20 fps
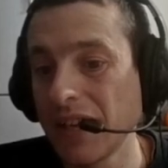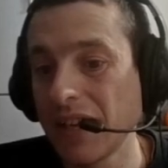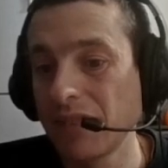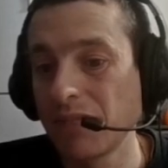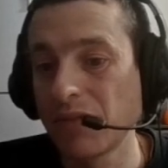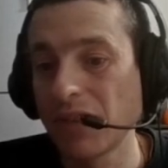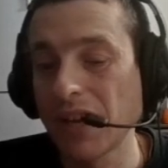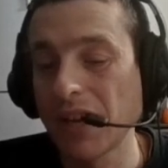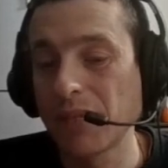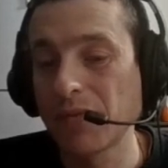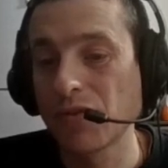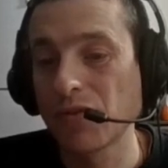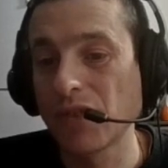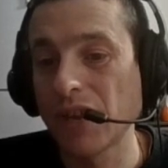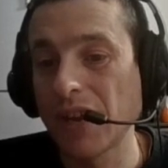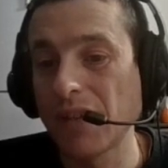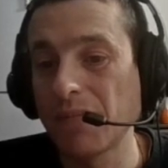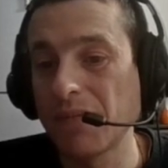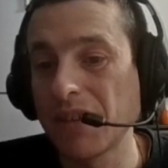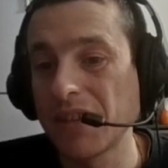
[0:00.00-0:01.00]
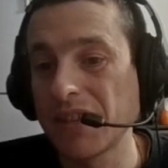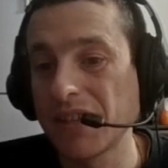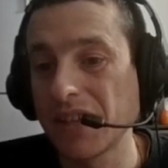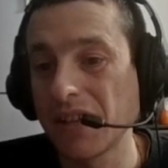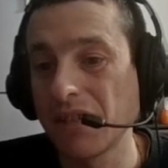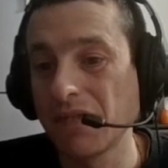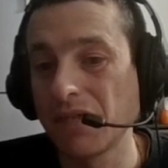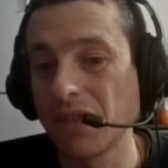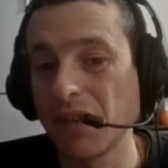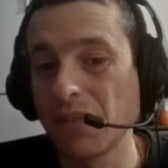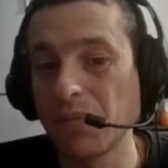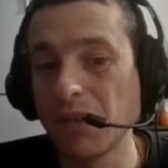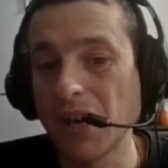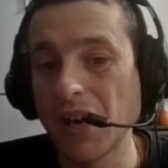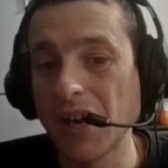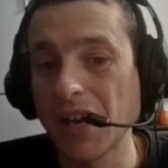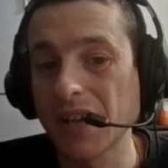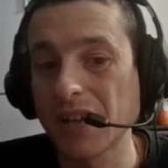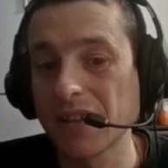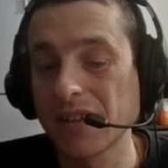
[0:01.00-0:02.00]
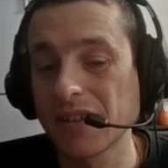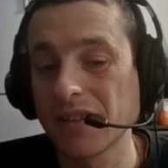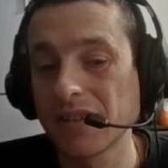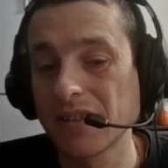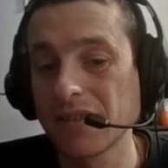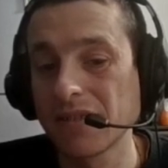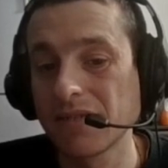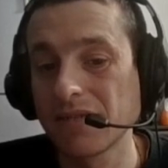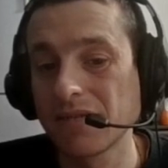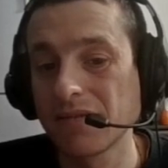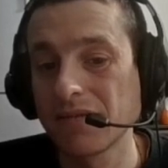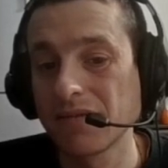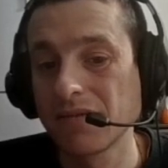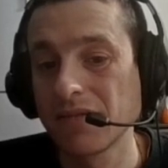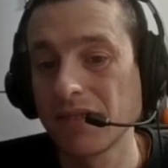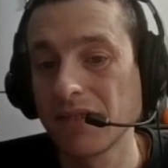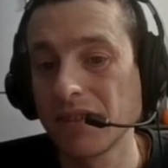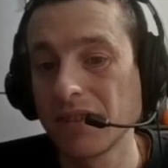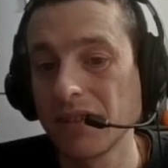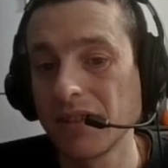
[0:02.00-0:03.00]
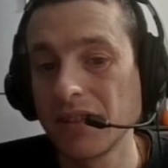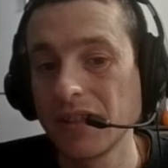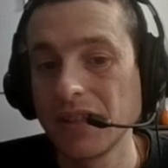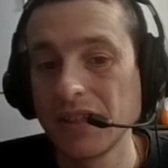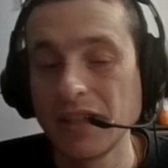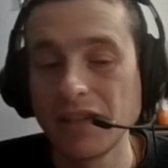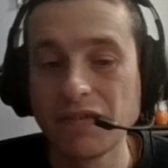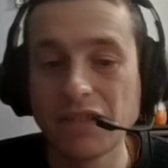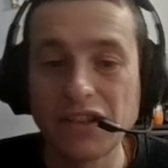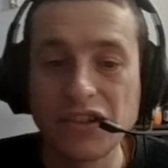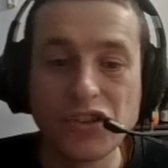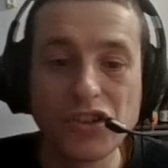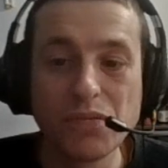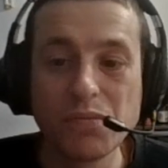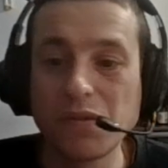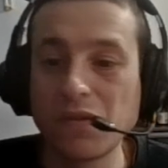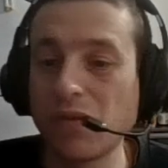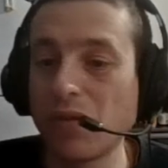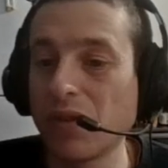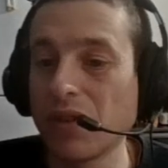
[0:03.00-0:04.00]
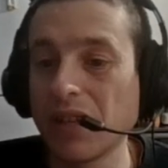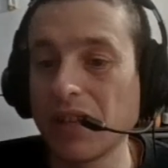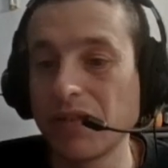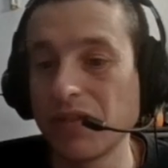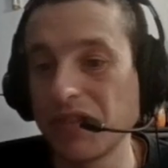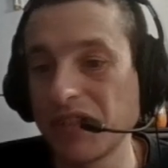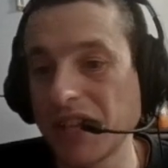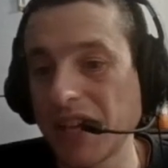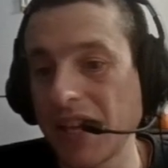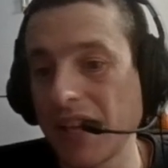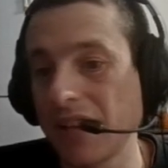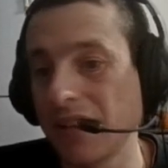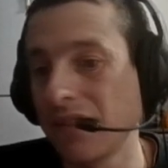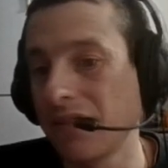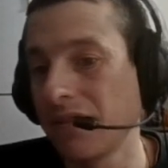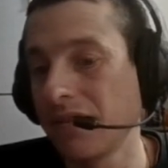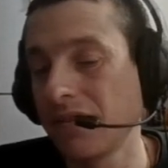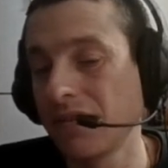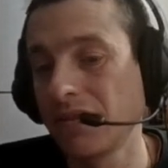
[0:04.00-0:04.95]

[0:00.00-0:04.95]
and perhaps grab myself a box. If I do it before level 10,